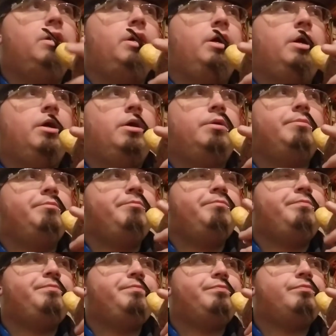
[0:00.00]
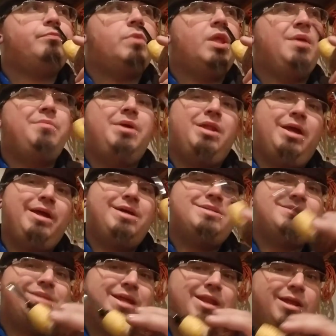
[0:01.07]
Um, I mean, I
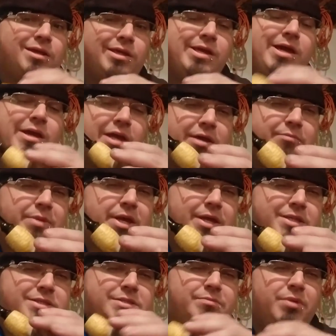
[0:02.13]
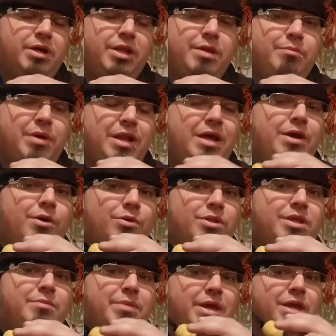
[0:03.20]
guess technically I am making some money, but I
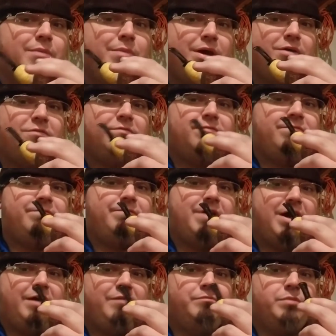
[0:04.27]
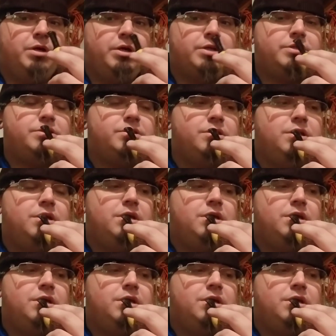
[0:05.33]
only make about five bucks.